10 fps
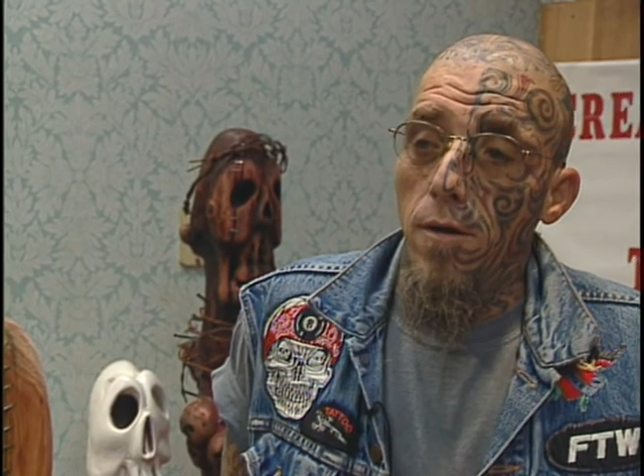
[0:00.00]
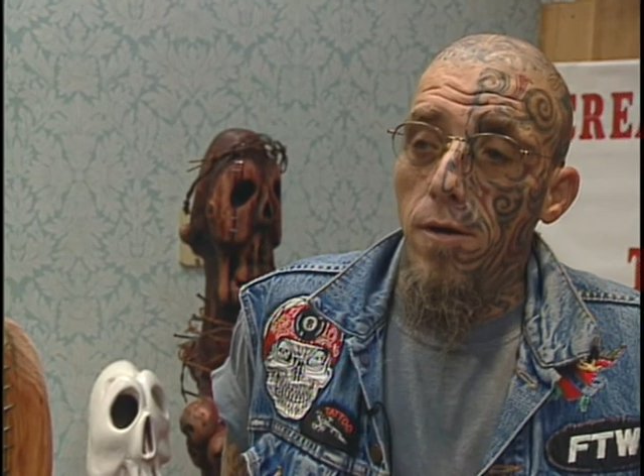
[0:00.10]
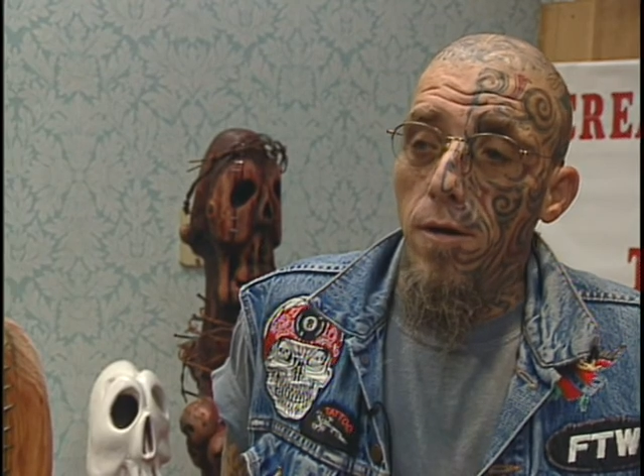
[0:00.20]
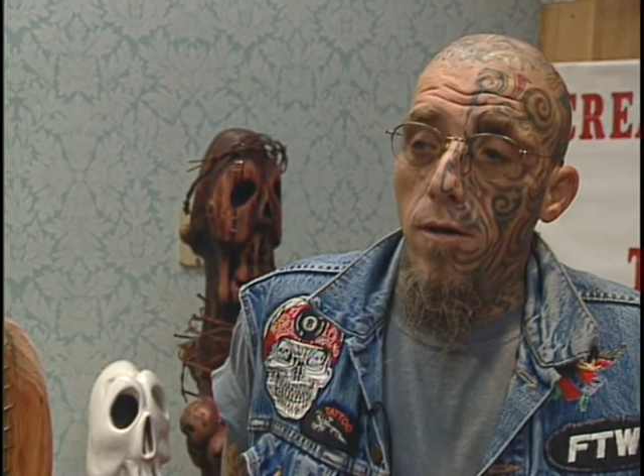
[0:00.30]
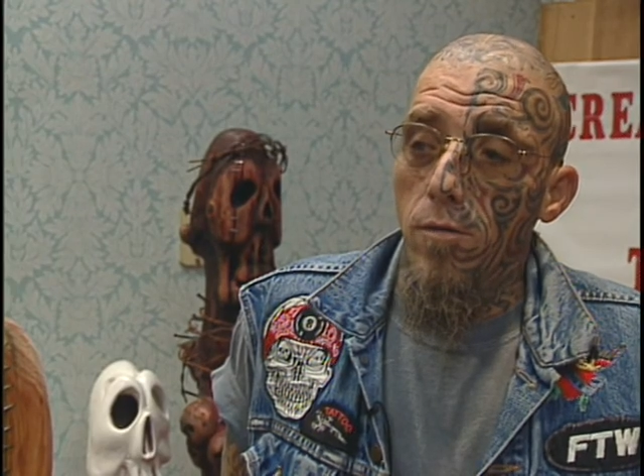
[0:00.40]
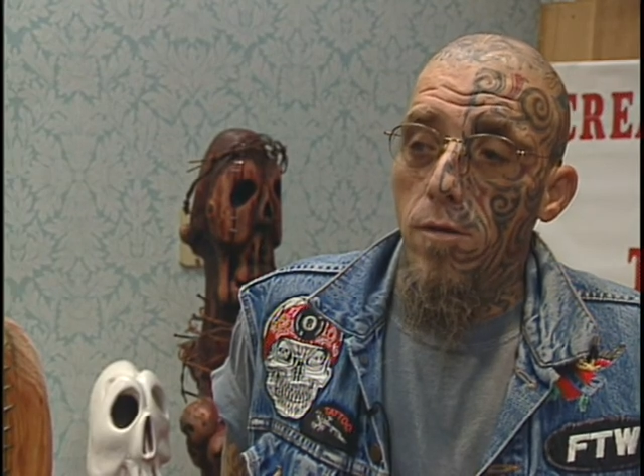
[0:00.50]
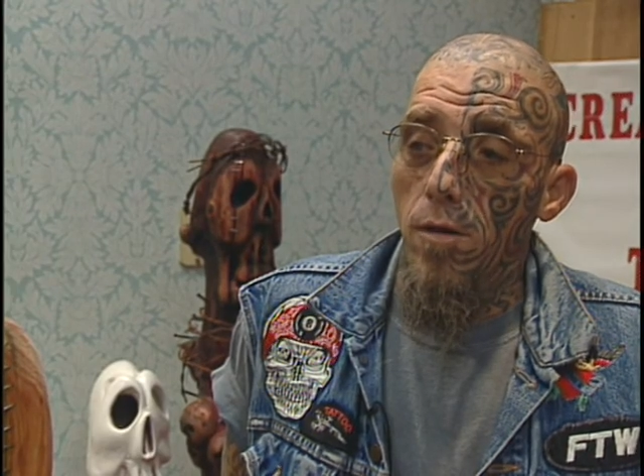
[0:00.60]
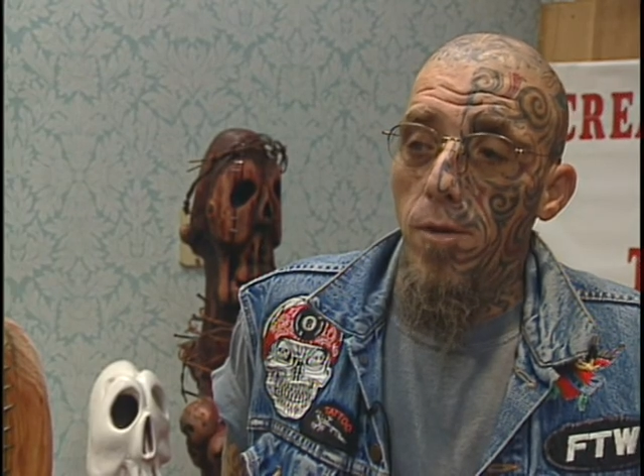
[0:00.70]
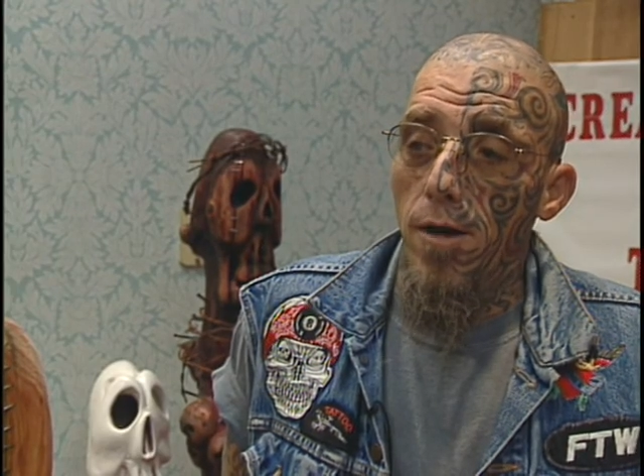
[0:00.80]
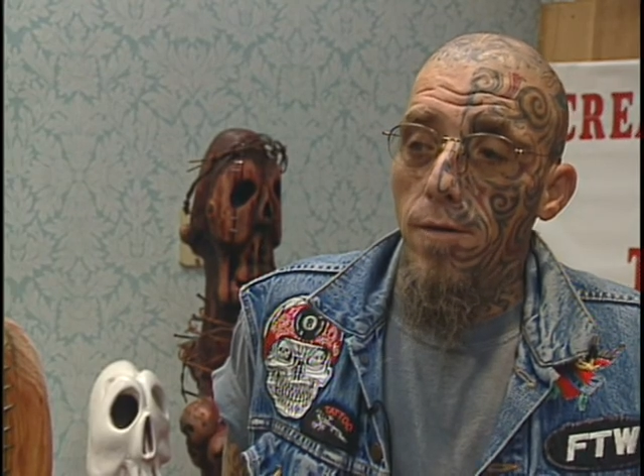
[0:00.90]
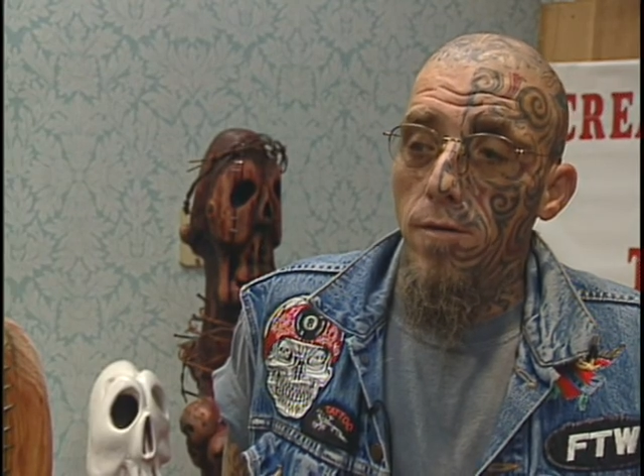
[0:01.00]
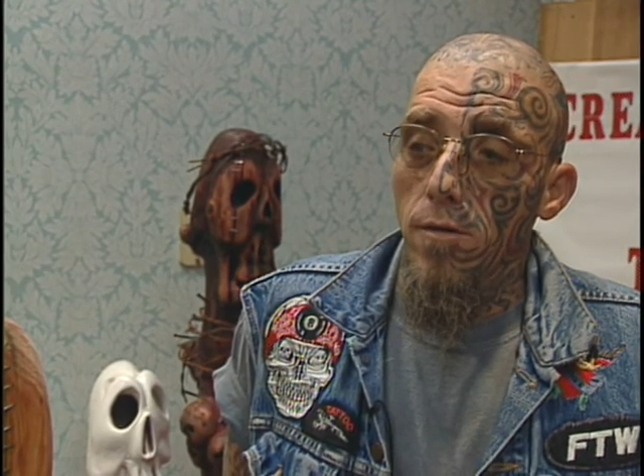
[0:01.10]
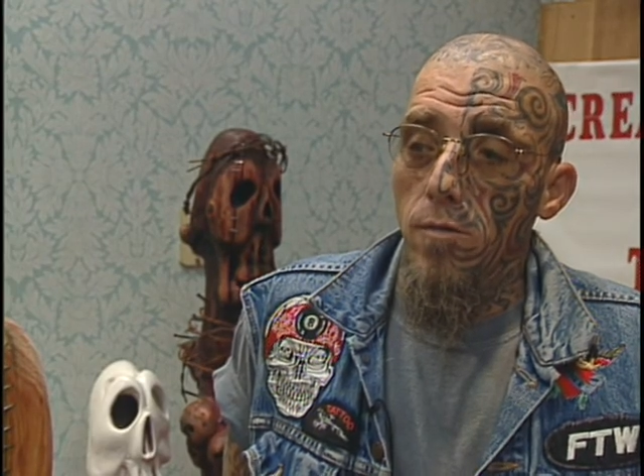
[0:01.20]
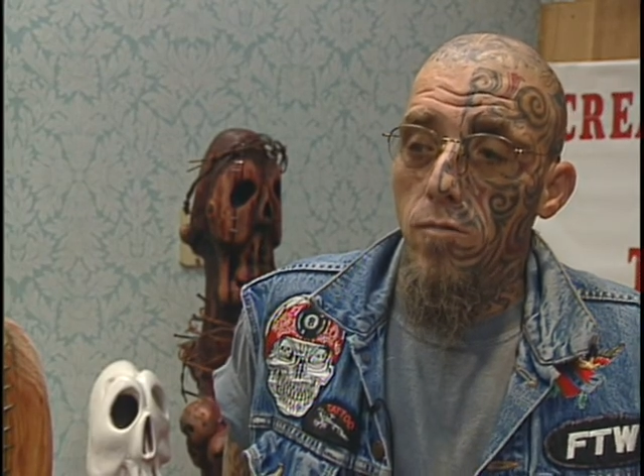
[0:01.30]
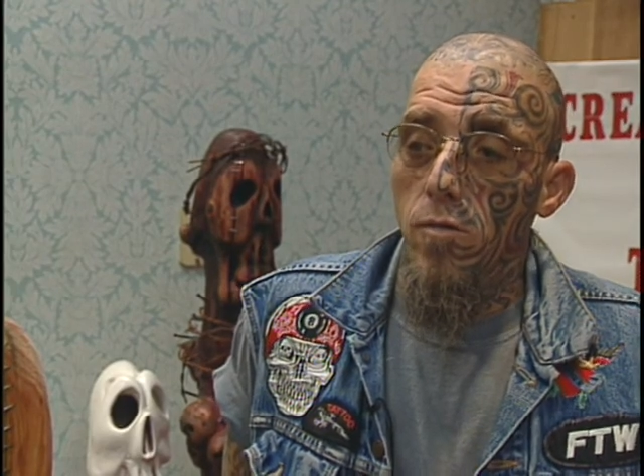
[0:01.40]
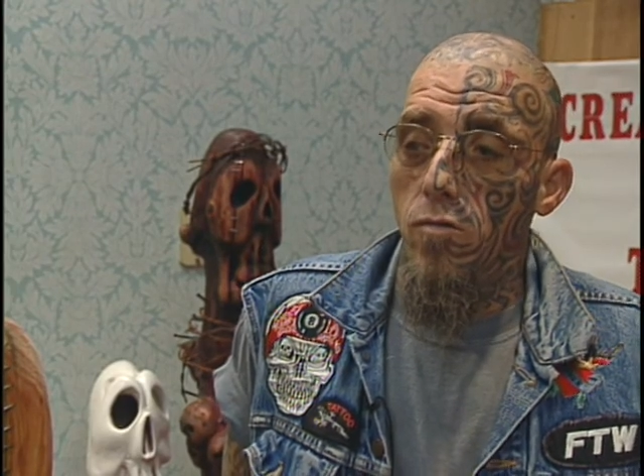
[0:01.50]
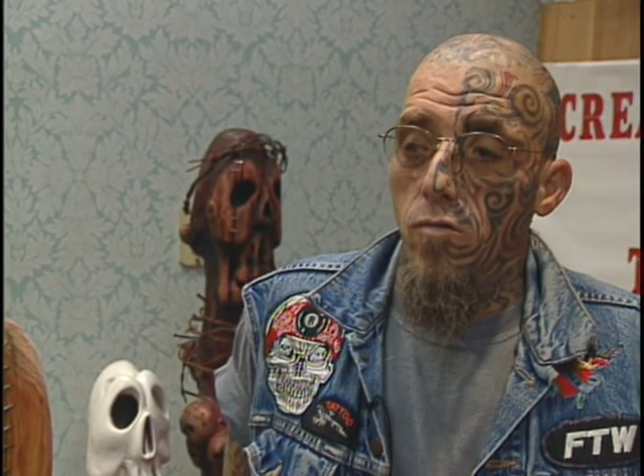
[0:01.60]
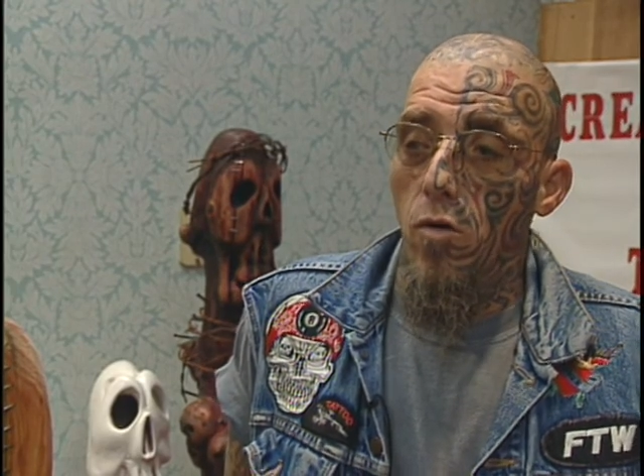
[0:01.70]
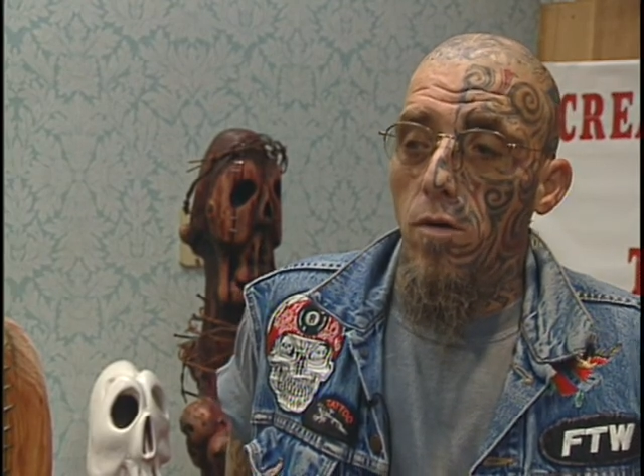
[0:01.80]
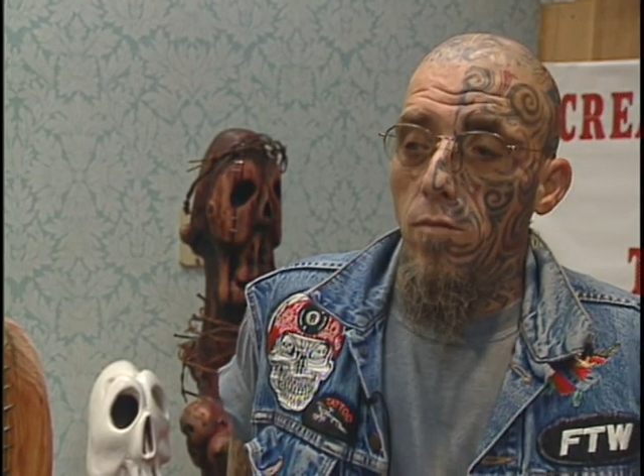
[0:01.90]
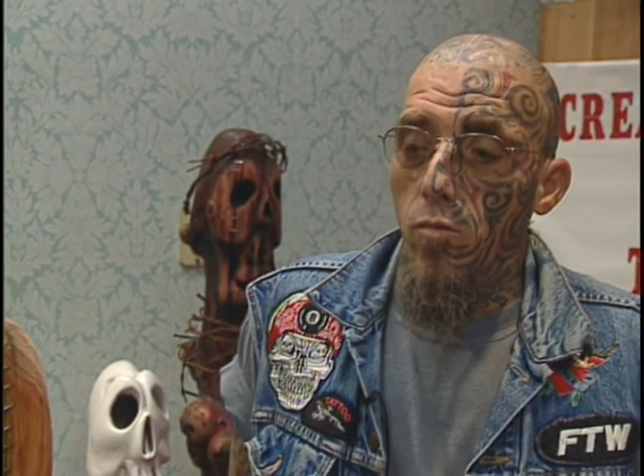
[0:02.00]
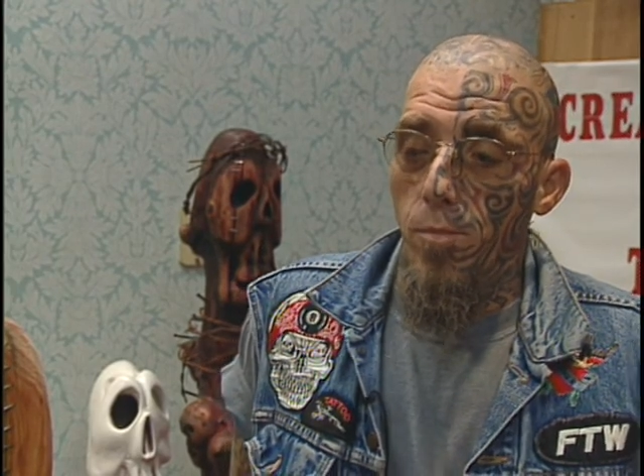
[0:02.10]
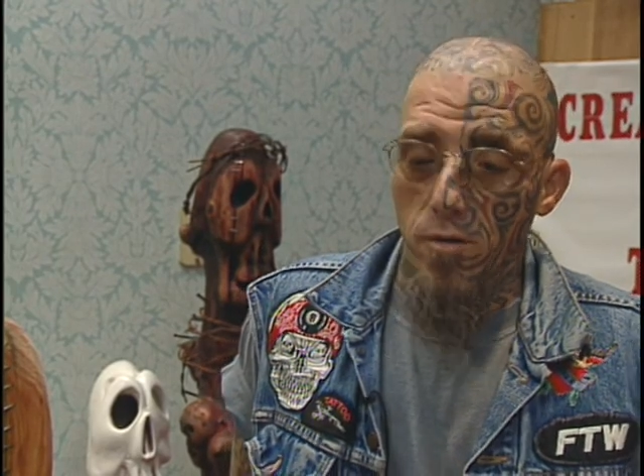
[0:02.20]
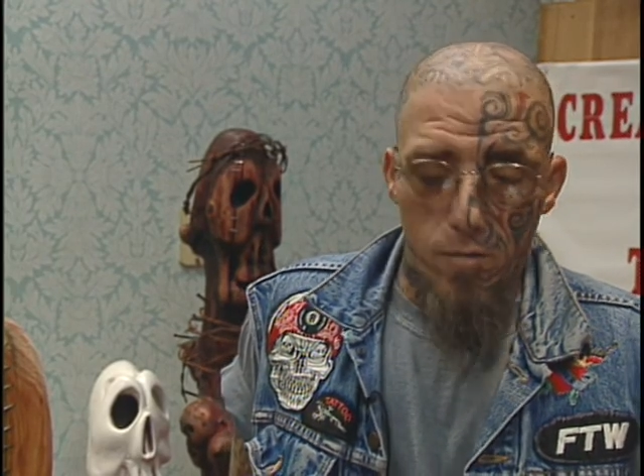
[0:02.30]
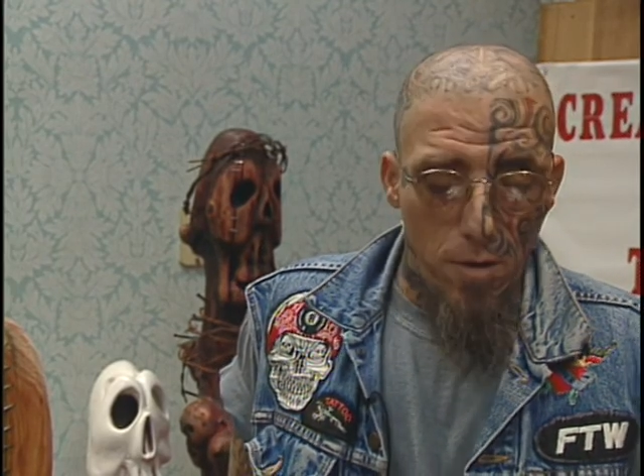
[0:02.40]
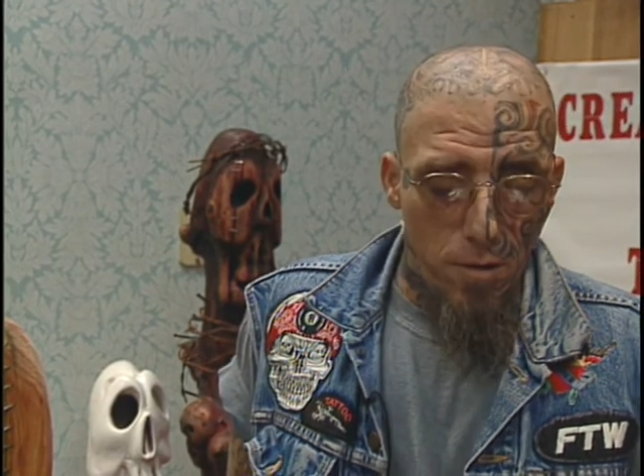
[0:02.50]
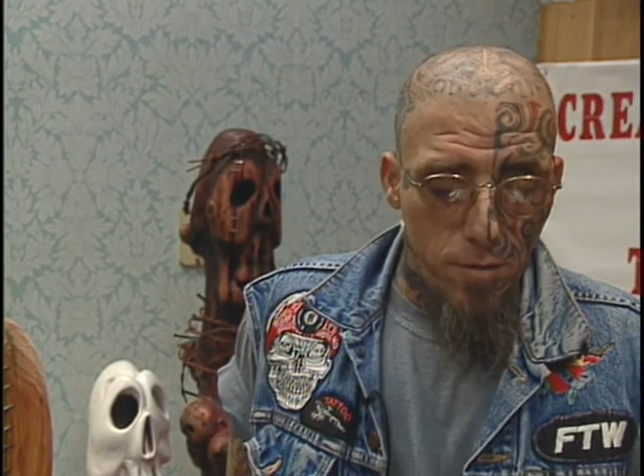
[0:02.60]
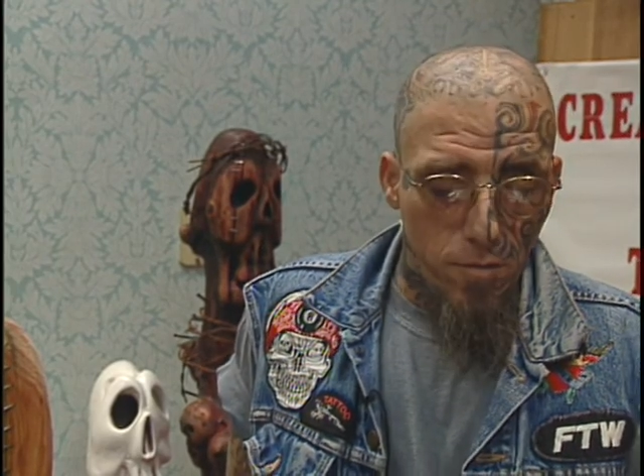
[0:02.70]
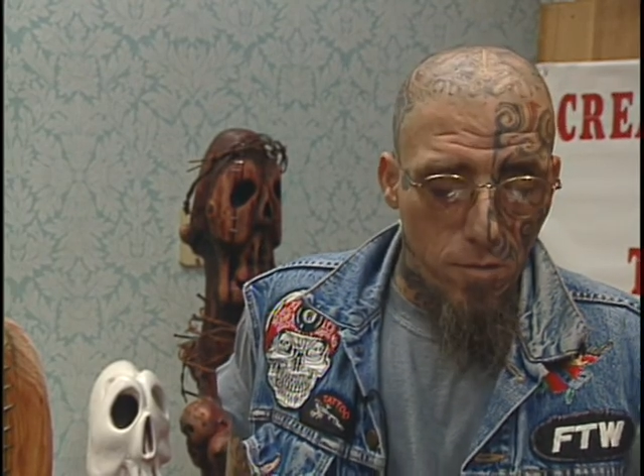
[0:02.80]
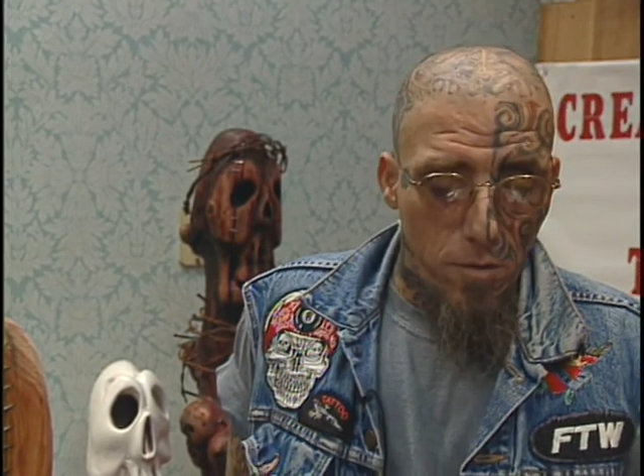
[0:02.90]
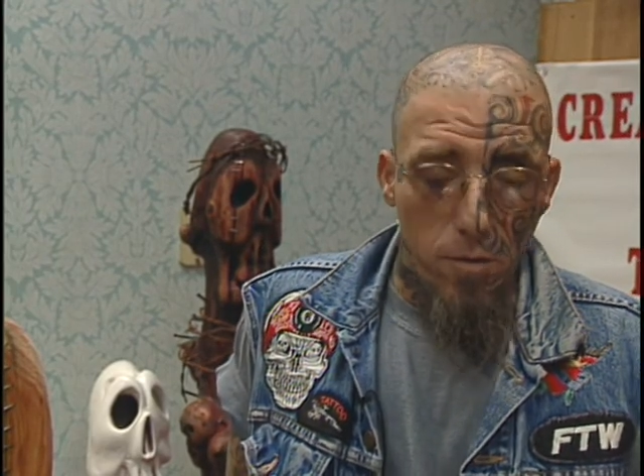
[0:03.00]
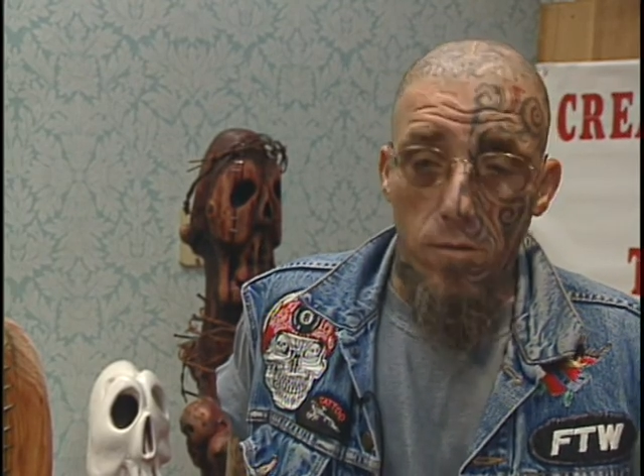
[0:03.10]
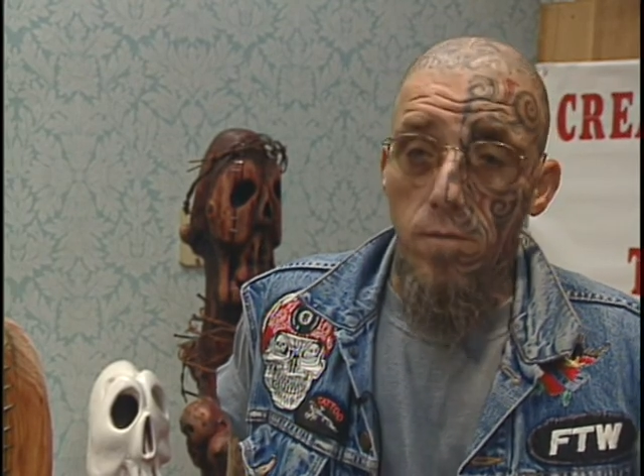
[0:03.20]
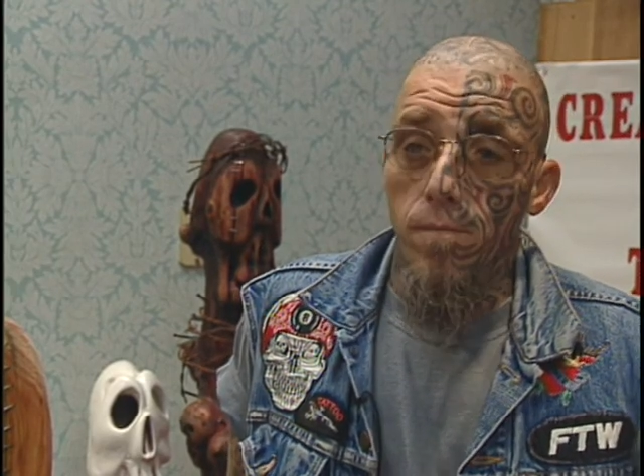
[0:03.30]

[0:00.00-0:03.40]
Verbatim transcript: it all come out. You know, it just started with me selling the skull.